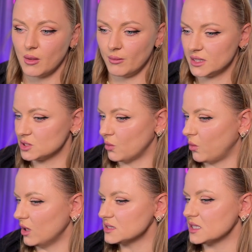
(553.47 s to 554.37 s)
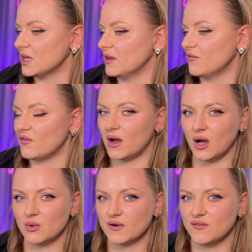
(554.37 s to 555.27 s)
But what if
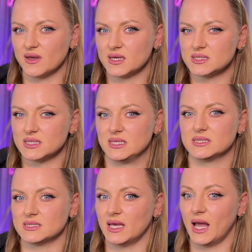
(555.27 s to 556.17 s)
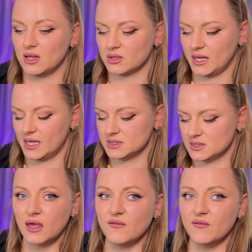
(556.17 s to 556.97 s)
our face is elongated?